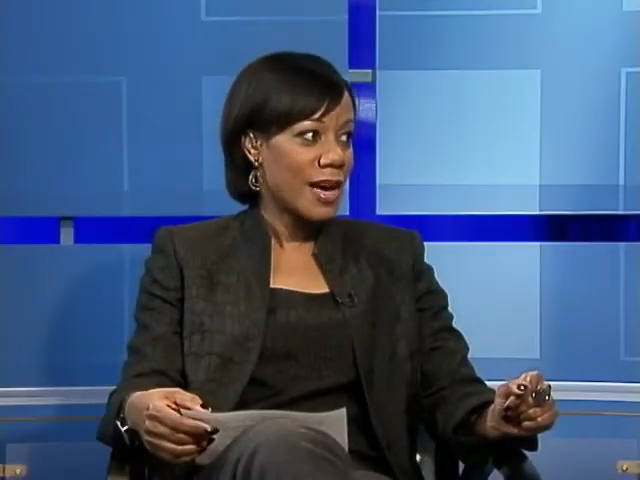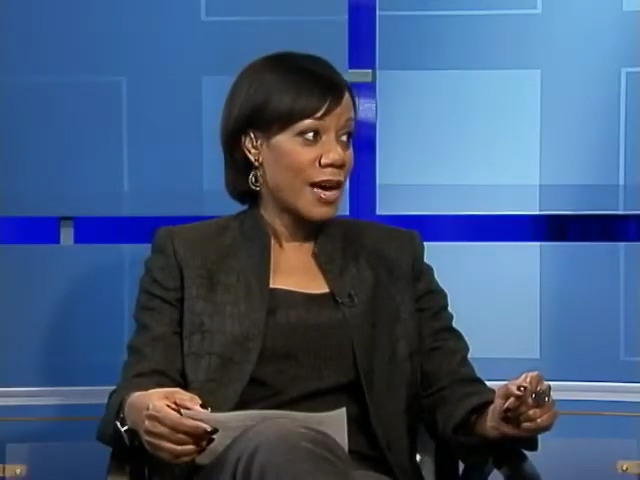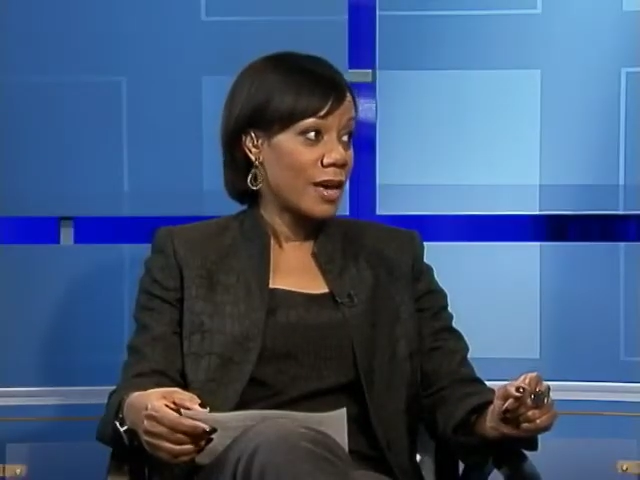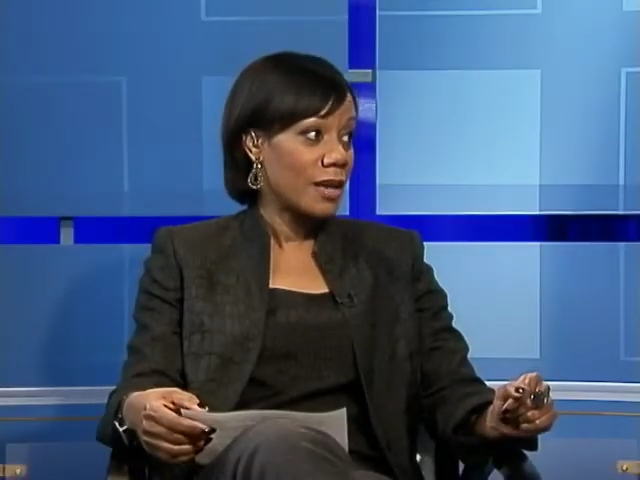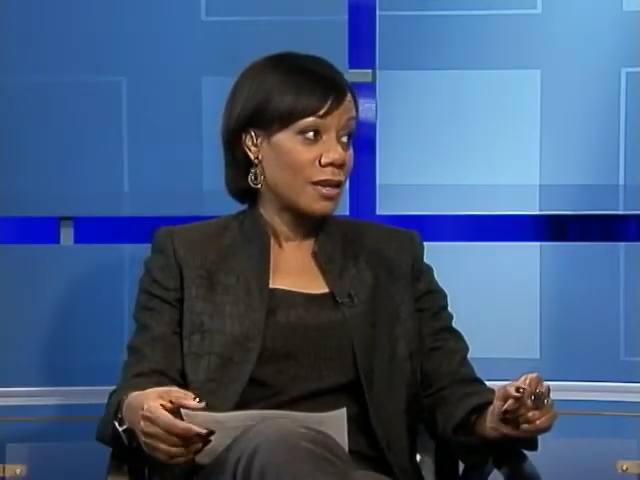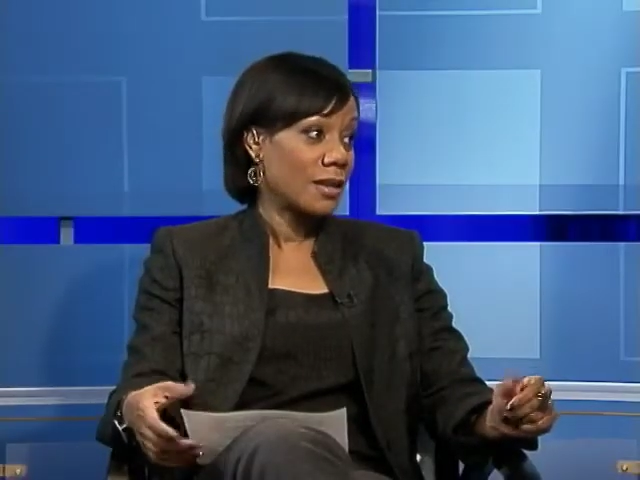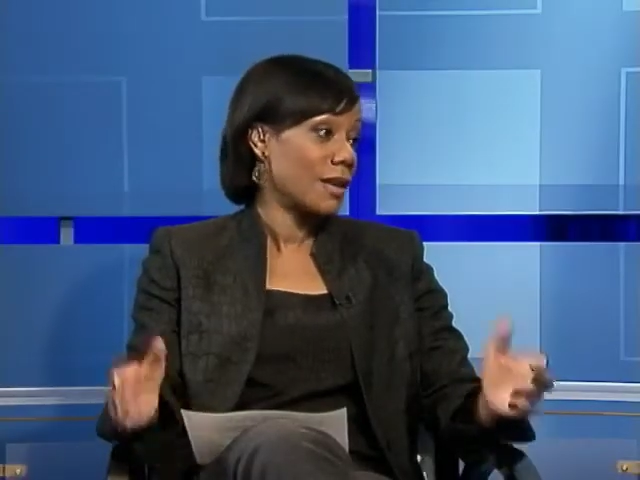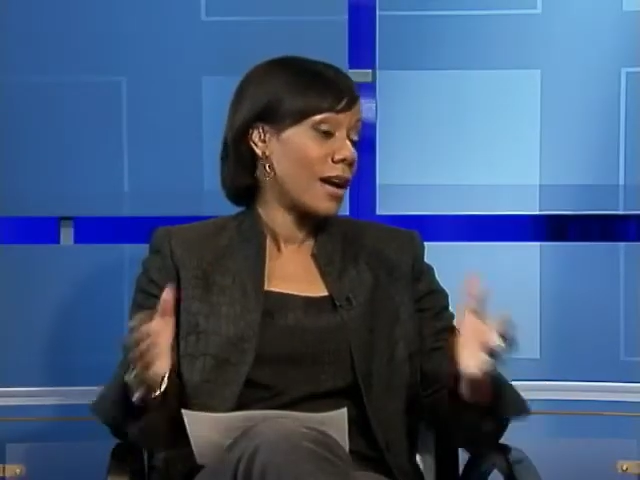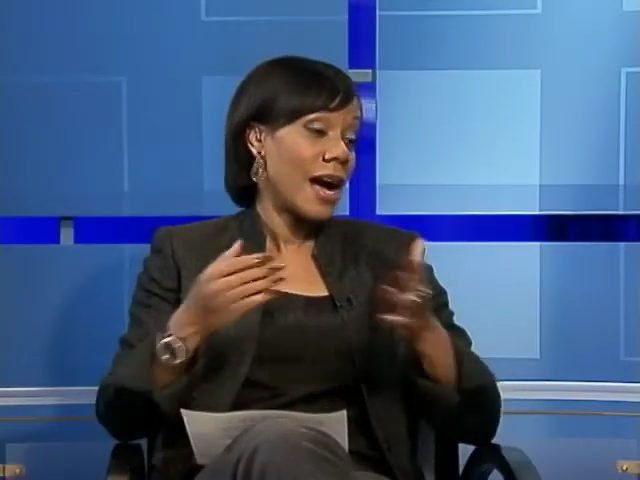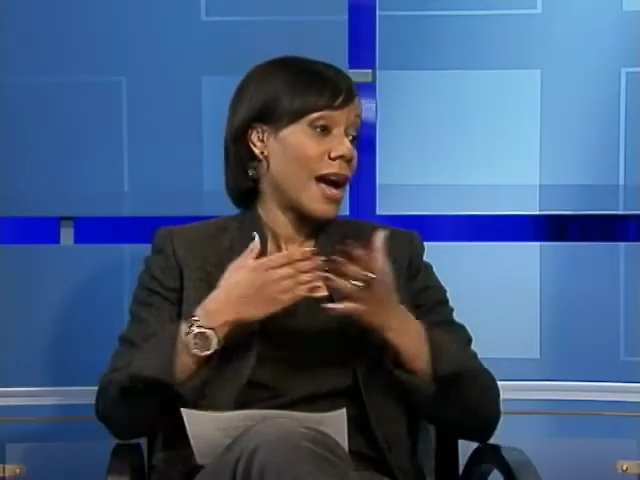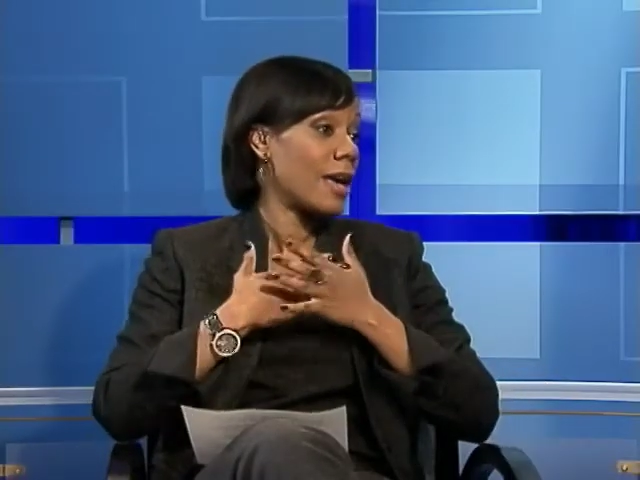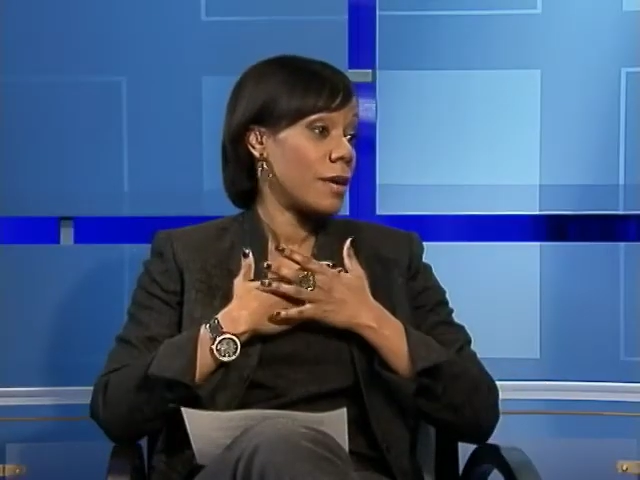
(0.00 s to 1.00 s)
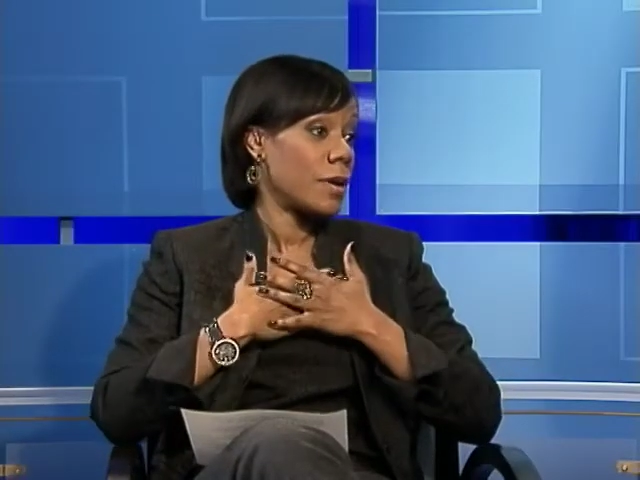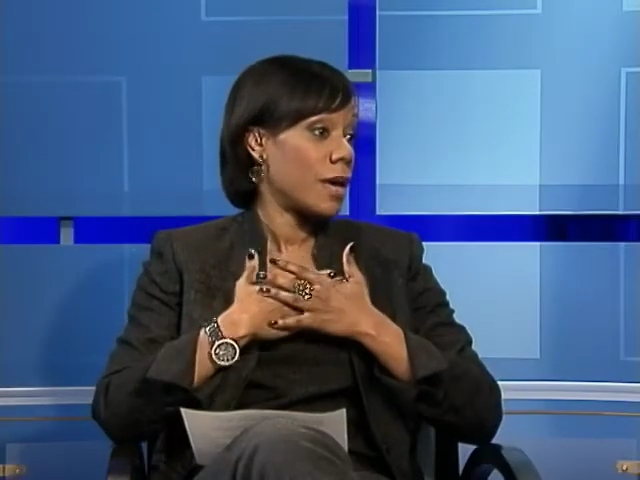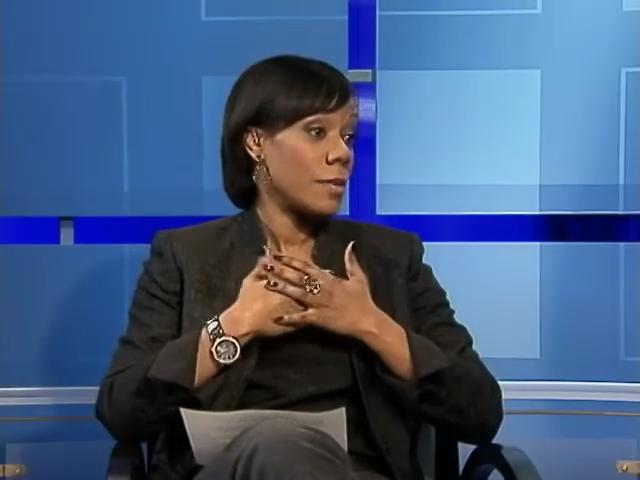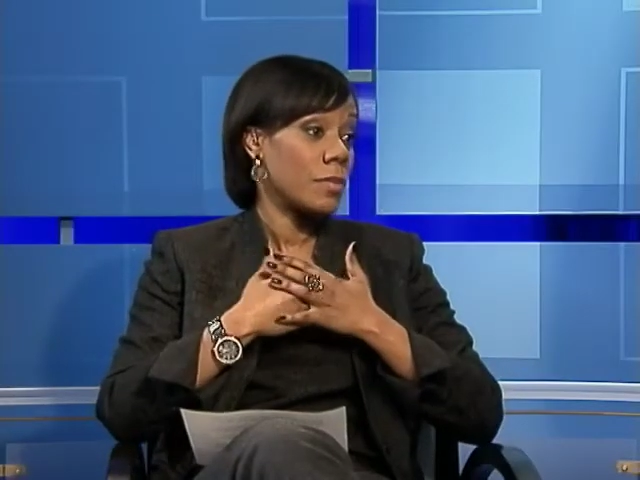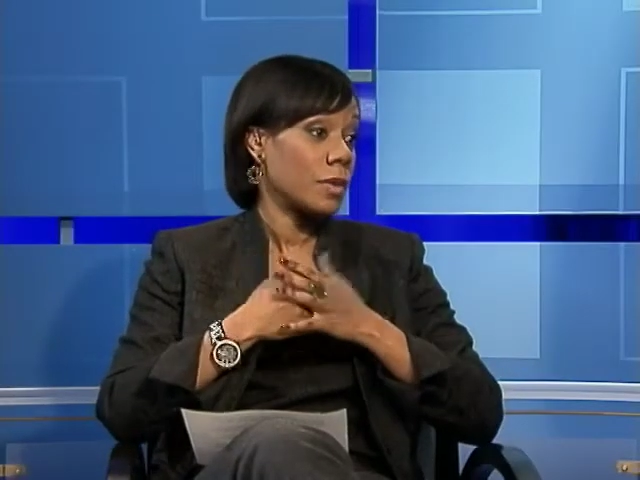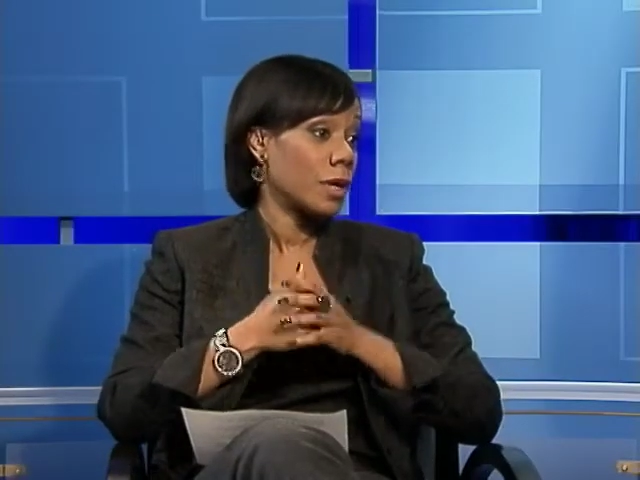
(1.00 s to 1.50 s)
I
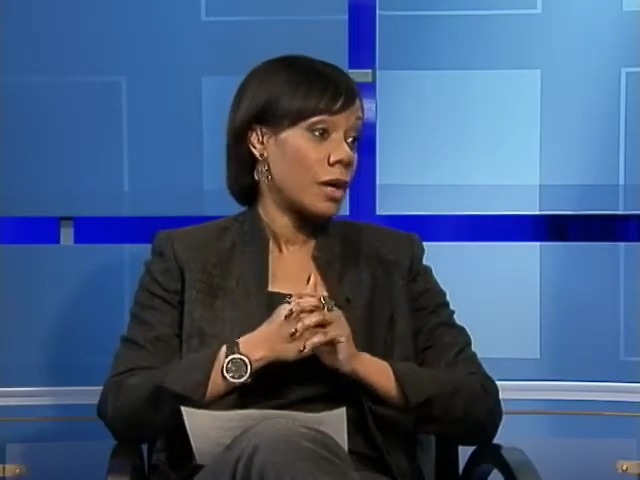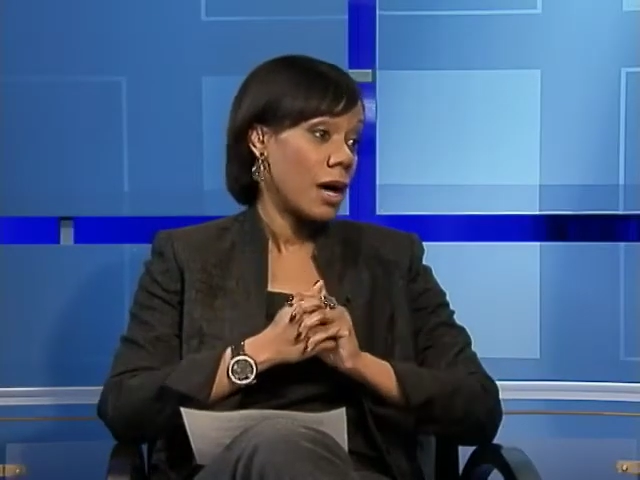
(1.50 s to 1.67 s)
am